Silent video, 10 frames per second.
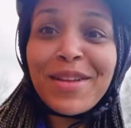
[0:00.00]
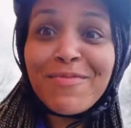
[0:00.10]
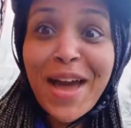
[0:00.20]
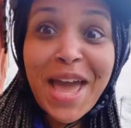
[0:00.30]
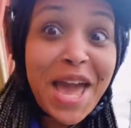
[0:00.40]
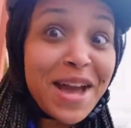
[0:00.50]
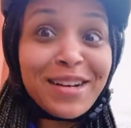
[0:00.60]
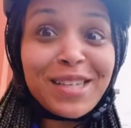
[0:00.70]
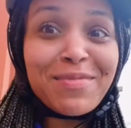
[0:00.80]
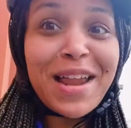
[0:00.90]
my hair
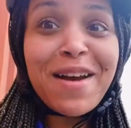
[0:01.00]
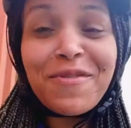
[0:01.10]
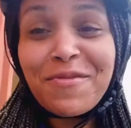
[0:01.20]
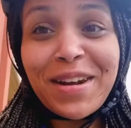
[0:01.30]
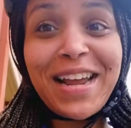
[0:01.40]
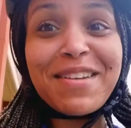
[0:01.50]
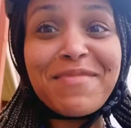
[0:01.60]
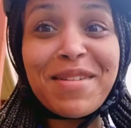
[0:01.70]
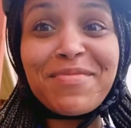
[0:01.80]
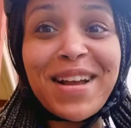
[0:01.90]
supply for when I get
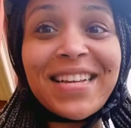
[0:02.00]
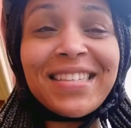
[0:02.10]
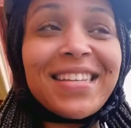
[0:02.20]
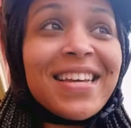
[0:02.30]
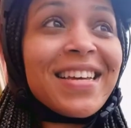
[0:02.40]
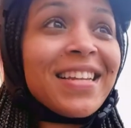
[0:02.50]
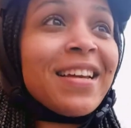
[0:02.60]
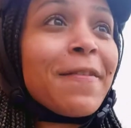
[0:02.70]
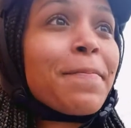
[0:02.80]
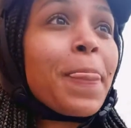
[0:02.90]
my braids done.
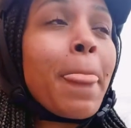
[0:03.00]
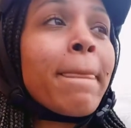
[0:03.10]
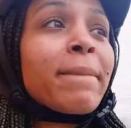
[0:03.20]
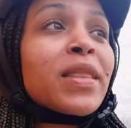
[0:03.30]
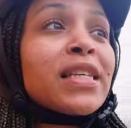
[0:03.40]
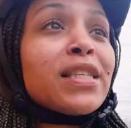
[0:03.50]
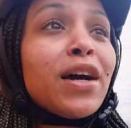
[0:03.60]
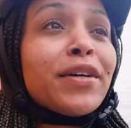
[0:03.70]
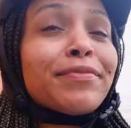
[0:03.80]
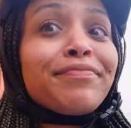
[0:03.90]

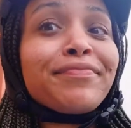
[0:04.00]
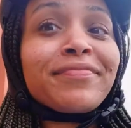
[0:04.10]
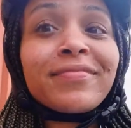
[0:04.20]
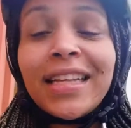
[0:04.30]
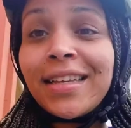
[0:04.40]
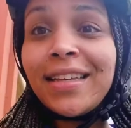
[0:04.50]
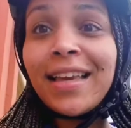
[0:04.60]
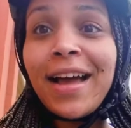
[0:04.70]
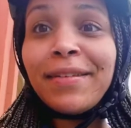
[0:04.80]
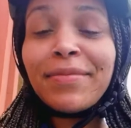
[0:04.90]
So
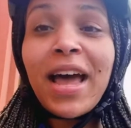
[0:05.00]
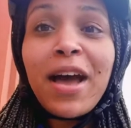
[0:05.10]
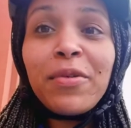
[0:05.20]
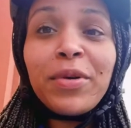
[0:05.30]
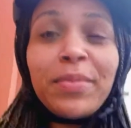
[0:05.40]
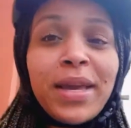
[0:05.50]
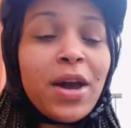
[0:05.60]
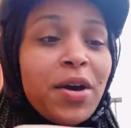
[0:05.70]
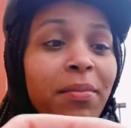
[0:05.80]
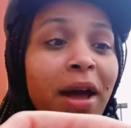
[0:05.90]
yeah, I will be
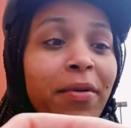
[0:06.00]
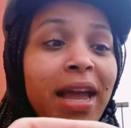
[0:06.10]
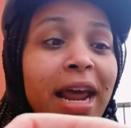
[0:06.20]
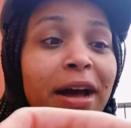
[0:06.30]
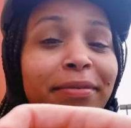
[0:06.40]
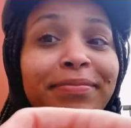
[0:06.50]
on my way now.